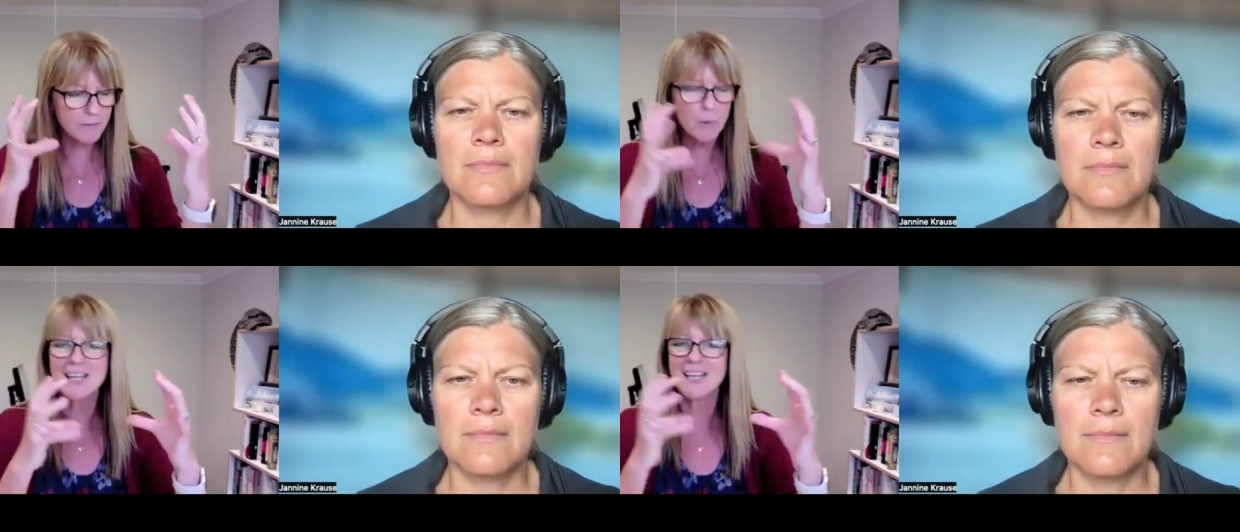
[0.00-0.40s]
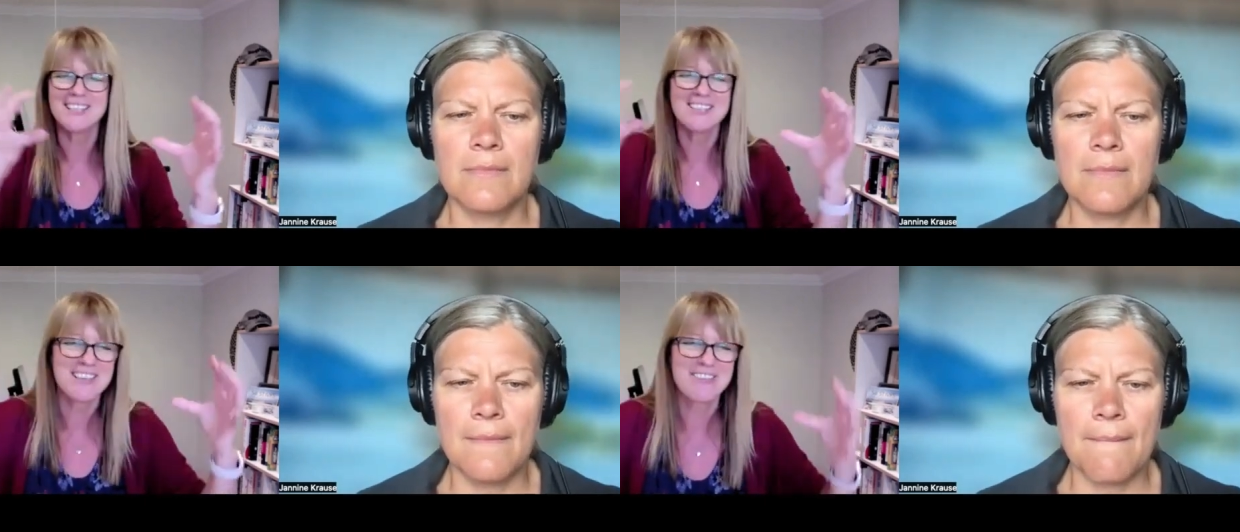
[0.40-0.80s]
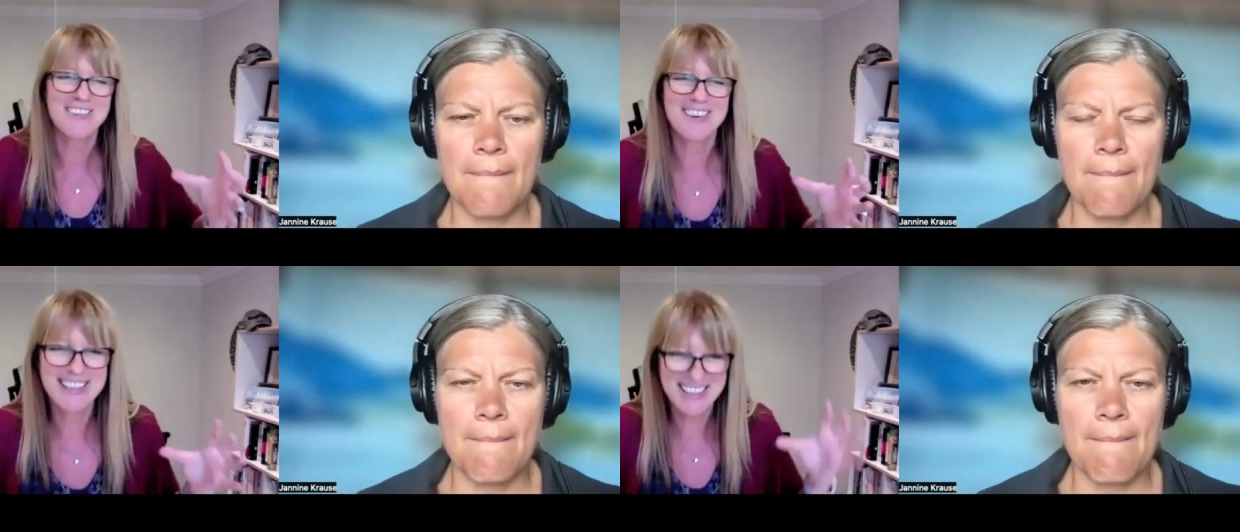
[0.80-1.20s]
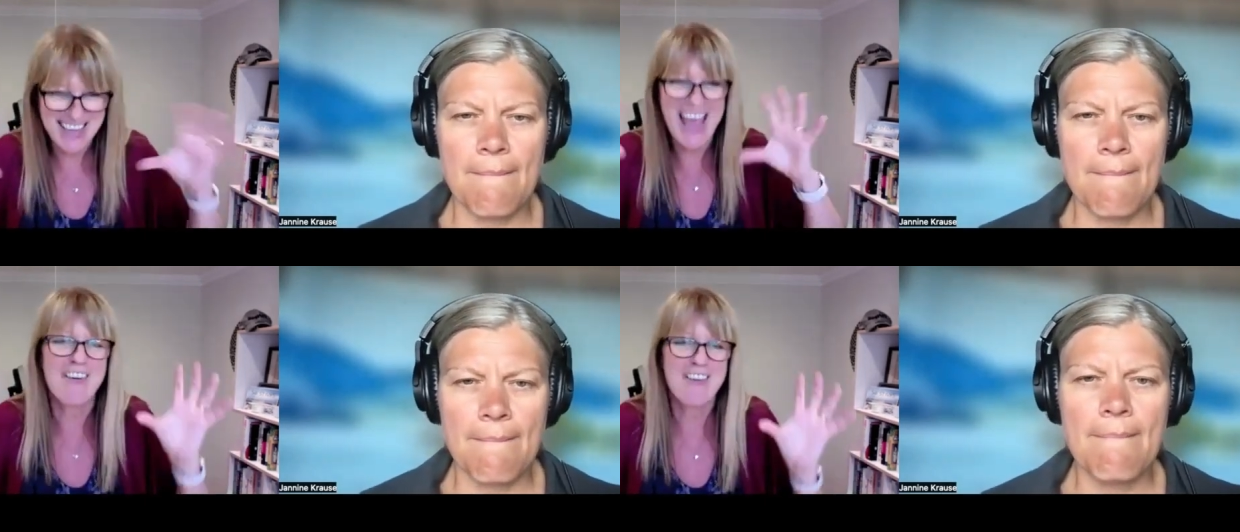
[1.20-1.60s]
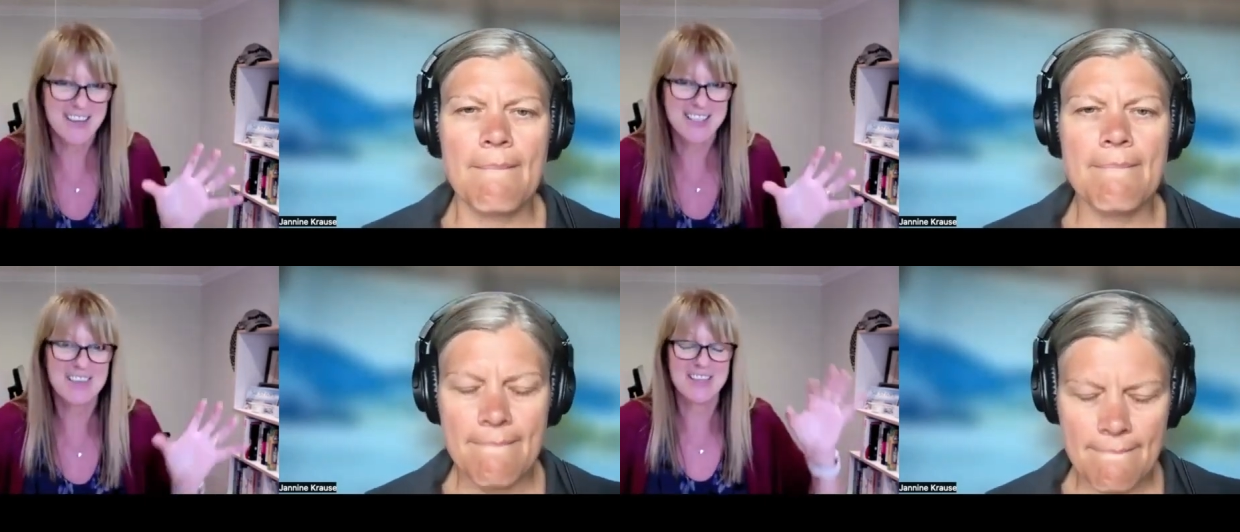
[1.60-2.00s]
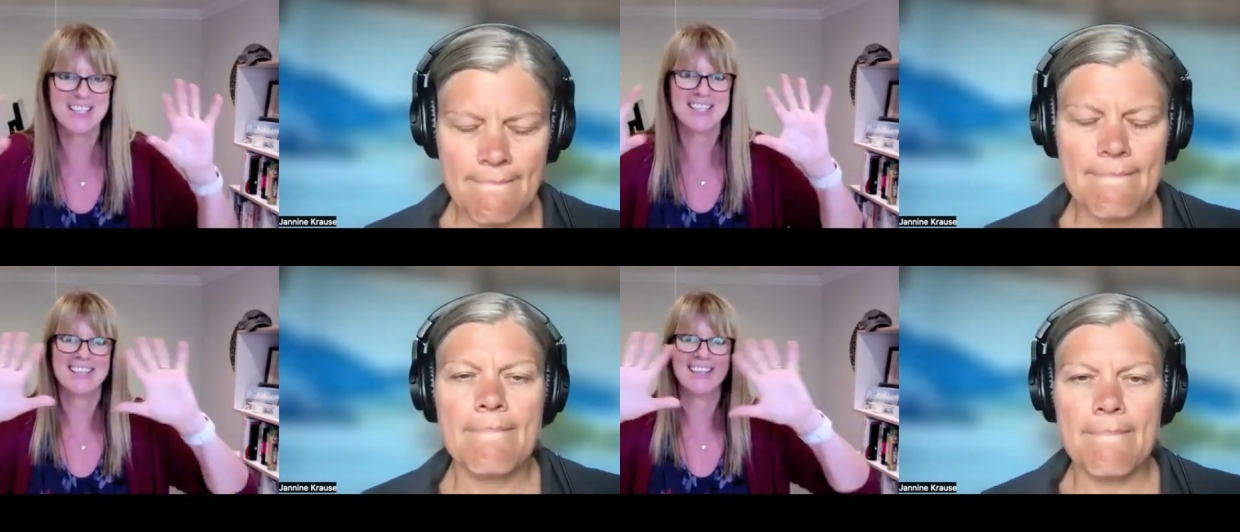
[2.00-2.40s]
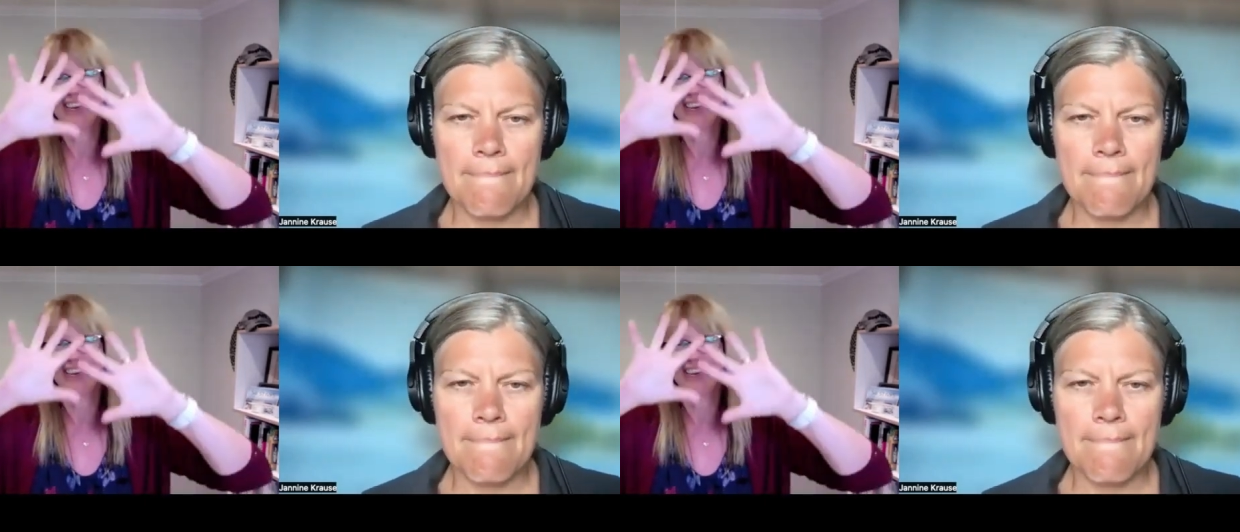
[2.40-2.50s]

Speaker 1: falling into different areas of this